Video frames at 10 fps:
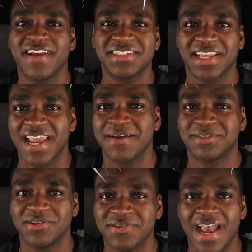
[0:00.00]
cam, so
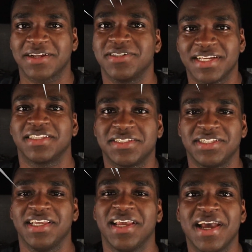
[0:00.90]
you actually get to
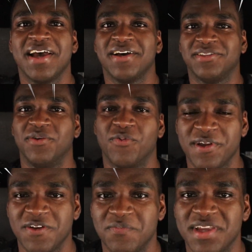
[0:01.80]
see the
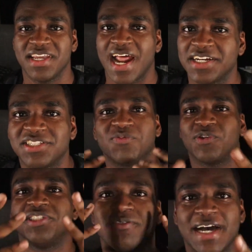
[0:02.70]
real me. And I just
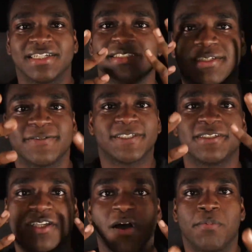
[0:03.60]
want you guys to
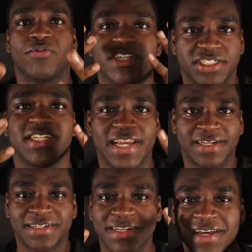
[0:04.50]
just
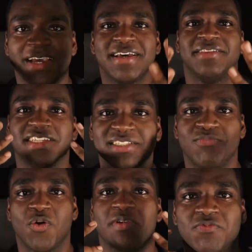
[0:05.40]
appreciate this
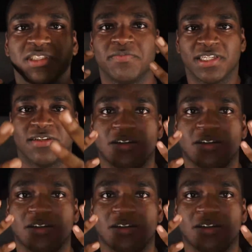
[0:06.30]
moment with me,